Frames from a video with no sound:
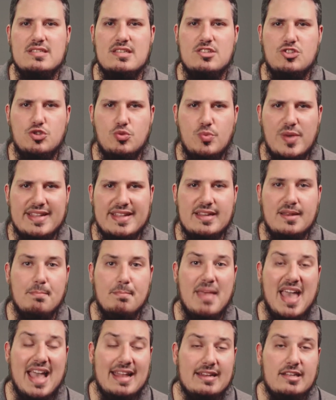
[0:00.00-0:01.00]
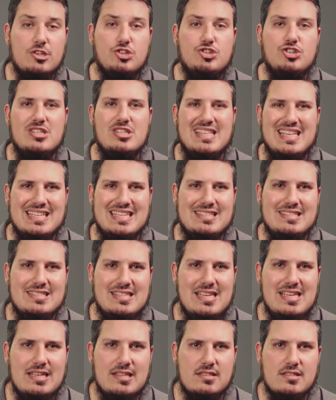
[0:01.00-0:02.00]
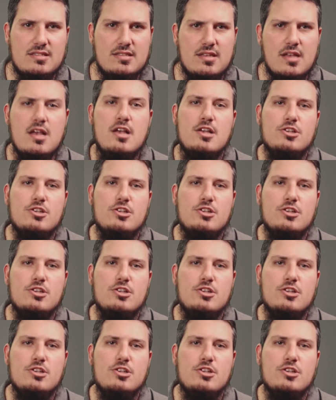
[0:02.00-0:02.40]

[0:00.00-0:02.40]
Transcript: in Sweden managed these teens.